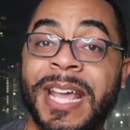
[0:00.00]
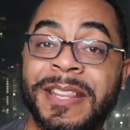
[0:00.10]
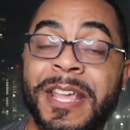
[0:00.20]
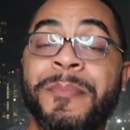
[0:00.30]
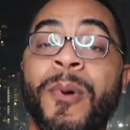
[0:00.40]
and
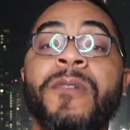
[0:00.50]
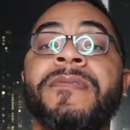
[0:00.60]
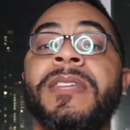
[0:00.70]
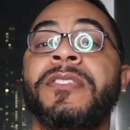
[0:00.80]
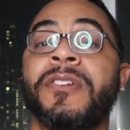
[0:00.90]
they both
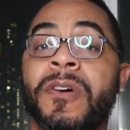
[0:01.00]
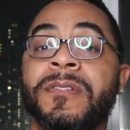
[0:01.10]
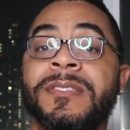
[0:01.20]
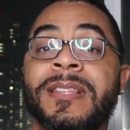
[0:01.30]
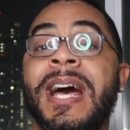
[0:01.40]
need to go
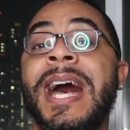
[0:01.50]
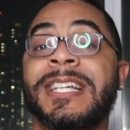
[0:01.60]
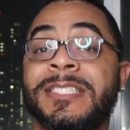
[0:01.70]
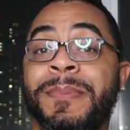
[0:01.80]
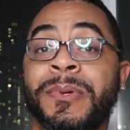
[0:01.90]
to the
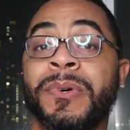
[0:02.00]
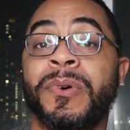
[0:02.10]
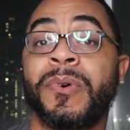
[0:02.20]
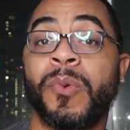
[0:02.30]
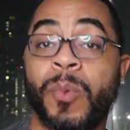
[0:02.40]

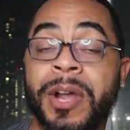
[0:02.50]
hospital where